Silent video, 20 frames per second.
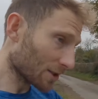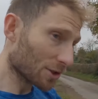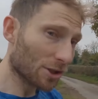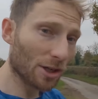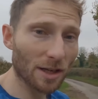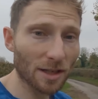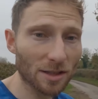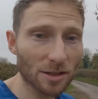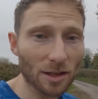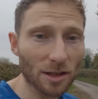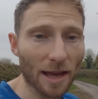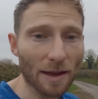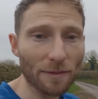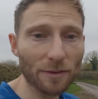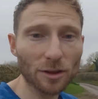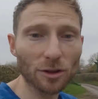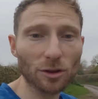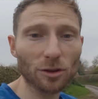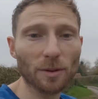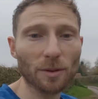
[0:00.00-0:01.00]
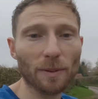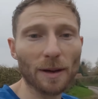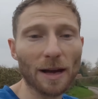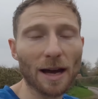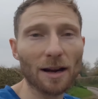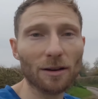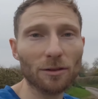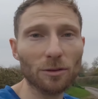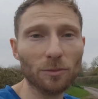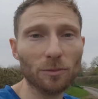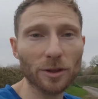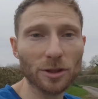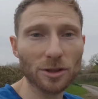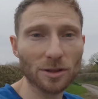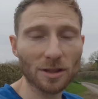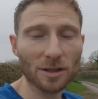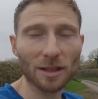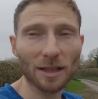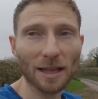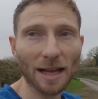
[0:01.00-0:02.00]
that she's ever done a park run, which
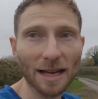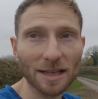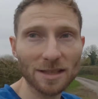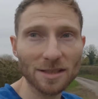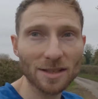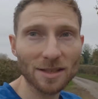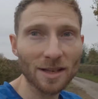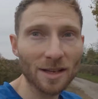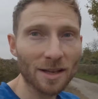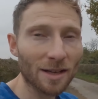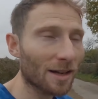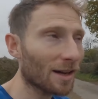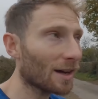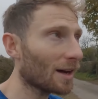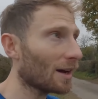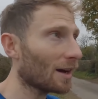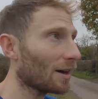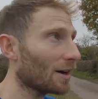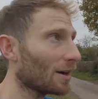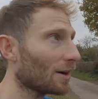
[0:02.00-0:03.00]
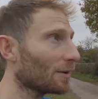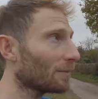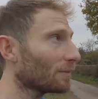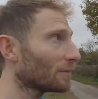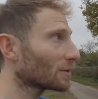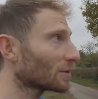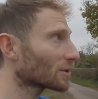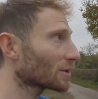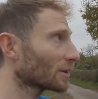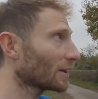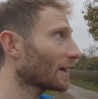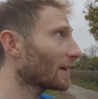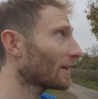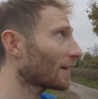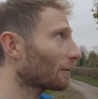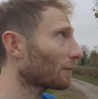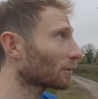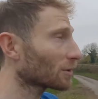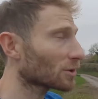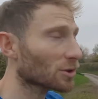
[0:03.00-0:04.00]
is class. So yeah,
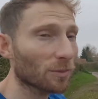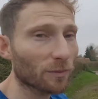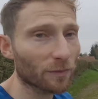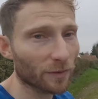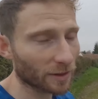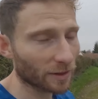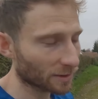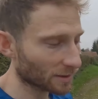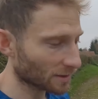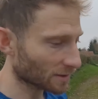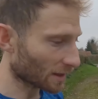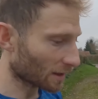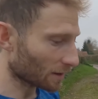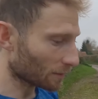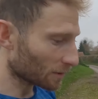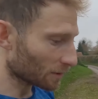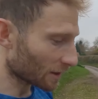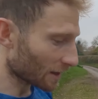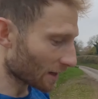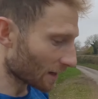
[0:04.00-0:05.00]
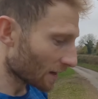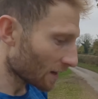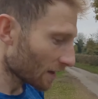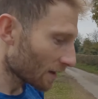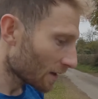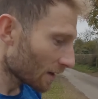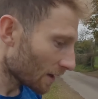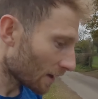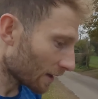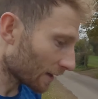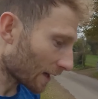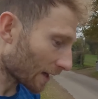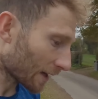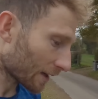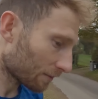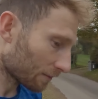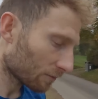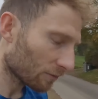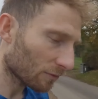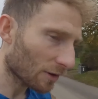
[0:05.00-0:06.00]
that was something to celebrate. And
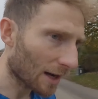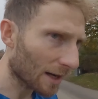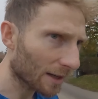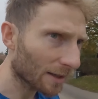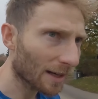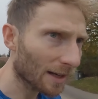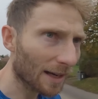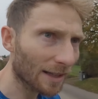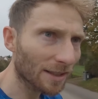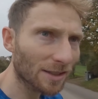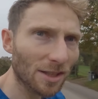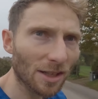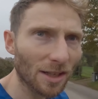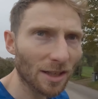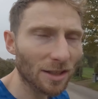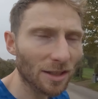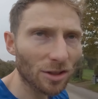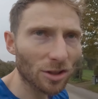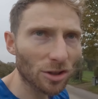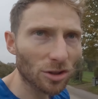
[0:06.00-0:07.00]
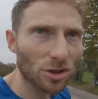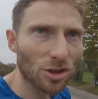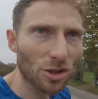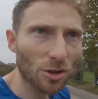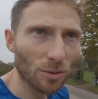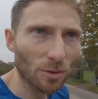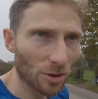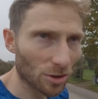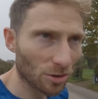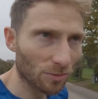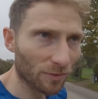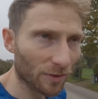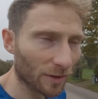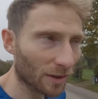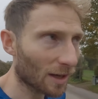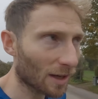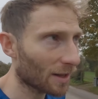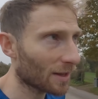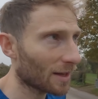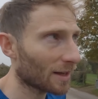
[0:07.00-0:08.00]
I ran 19:02 or
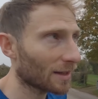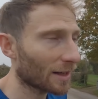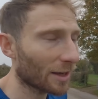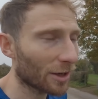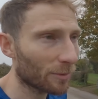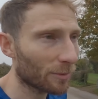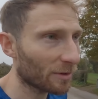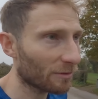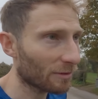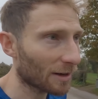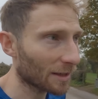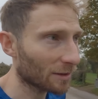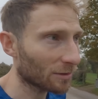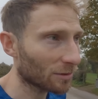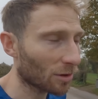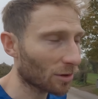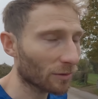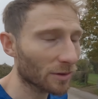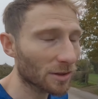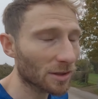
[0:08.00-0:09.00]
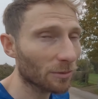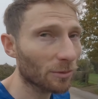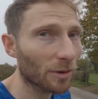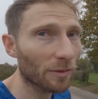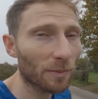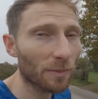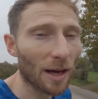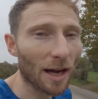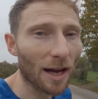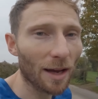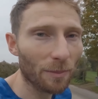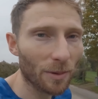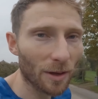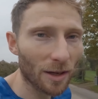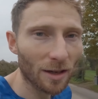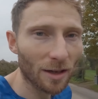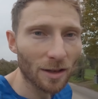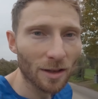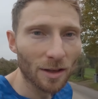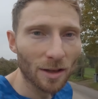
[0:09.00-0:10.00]
something like that. Naomi ran obviously with
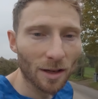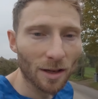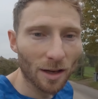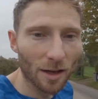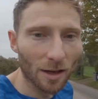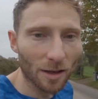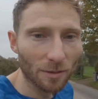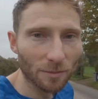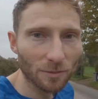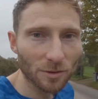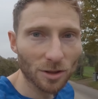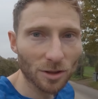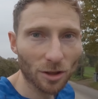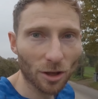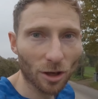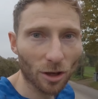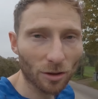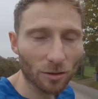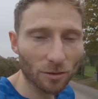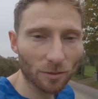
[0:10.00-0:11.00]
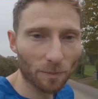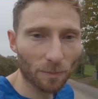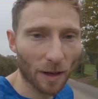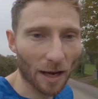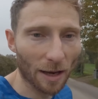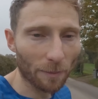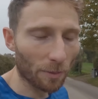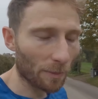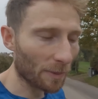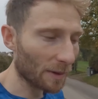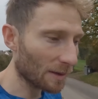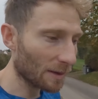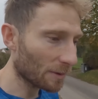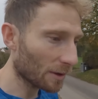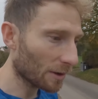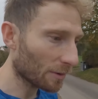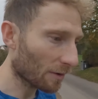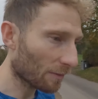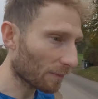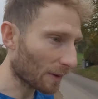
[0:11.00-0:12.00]
Piper, so got Piper
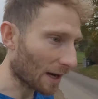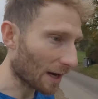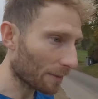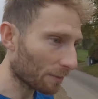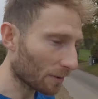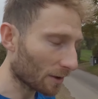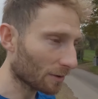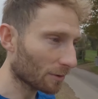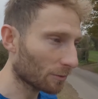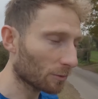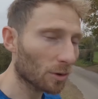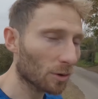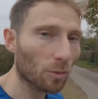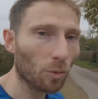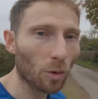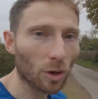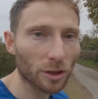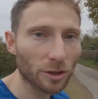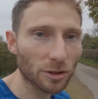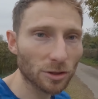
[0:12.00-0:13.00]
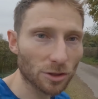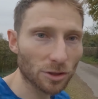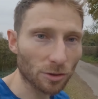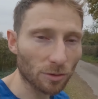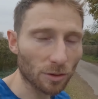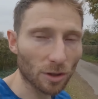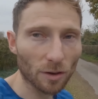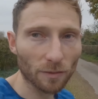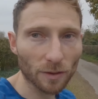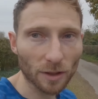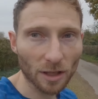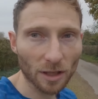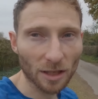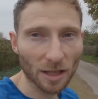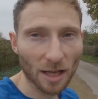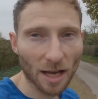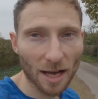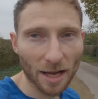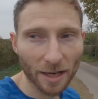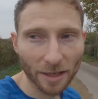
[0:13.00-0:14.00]
PB with Piper. We were 1 and 2 over the
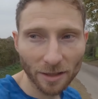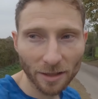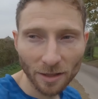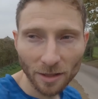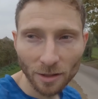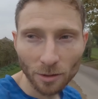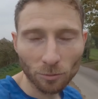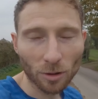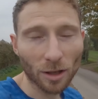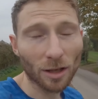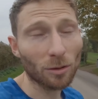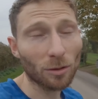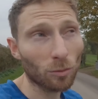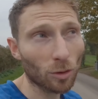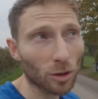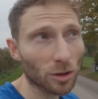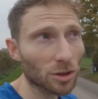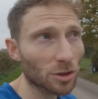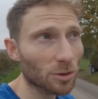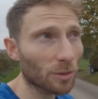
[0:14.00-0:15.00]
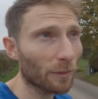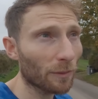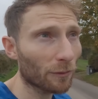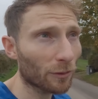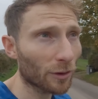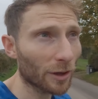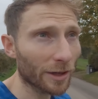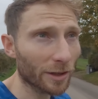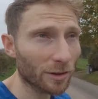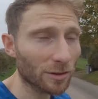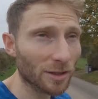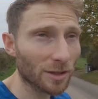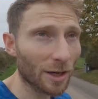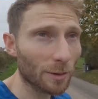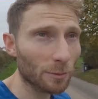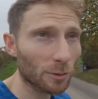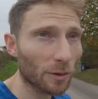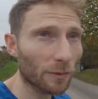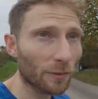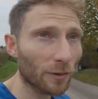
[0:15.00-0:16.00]
line. Well, 1, 2 and 3, because
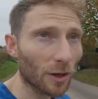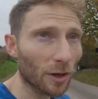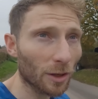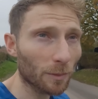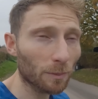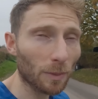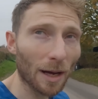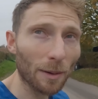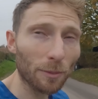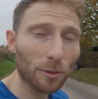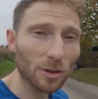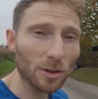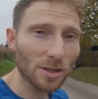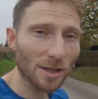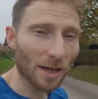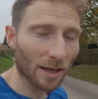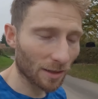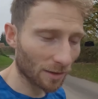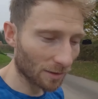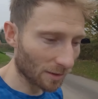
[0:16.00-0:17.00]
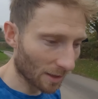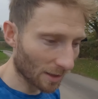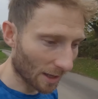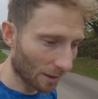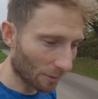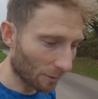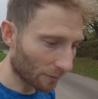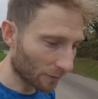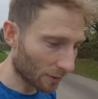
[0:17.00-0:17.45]
now we were third, Piper was second and I were